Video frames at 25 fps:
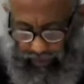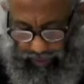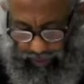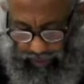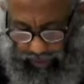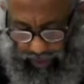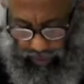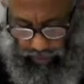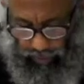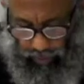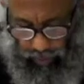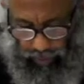
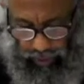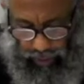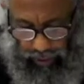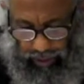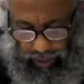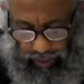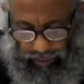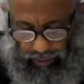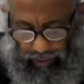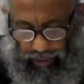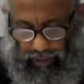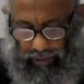
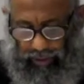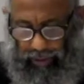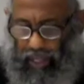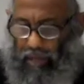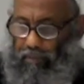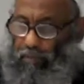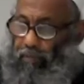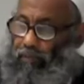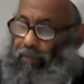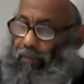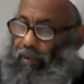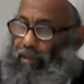simply in this
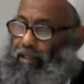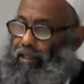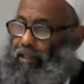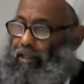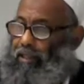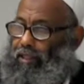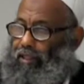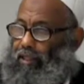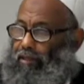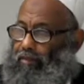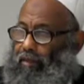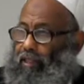type of
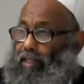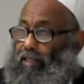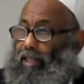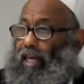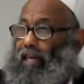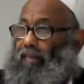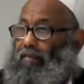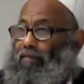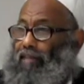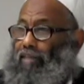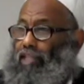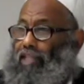partnership, that
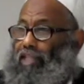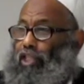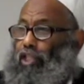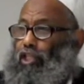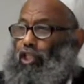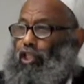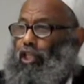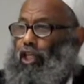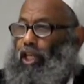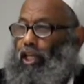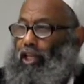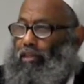everything
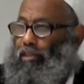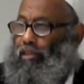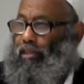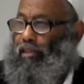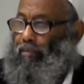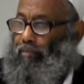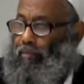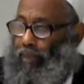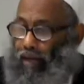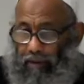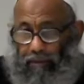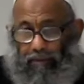is shared
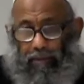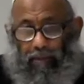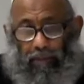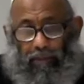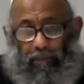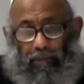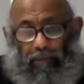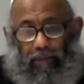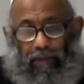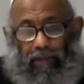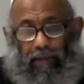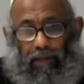by them.